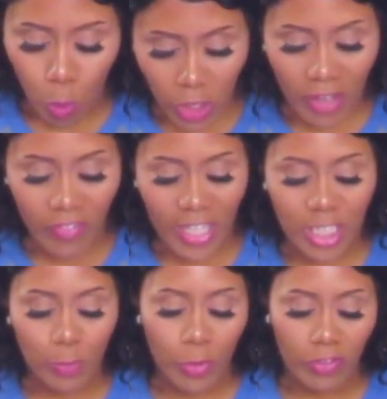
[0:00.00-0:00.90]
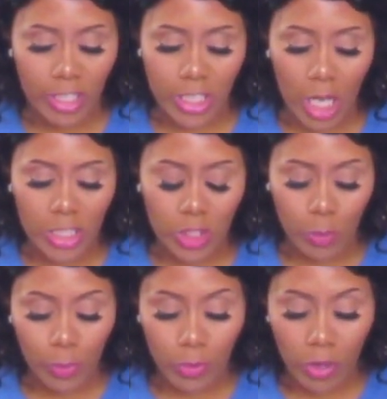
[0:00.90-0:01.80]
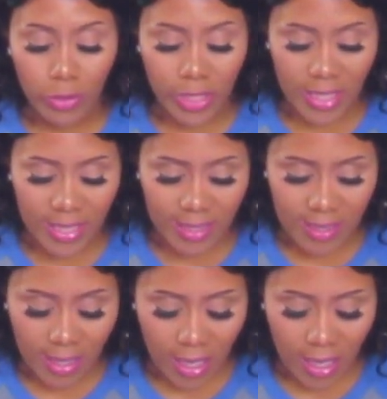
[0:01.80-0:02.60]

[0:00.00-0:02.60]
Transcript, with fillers: Dry fasting prevents osteoporosis.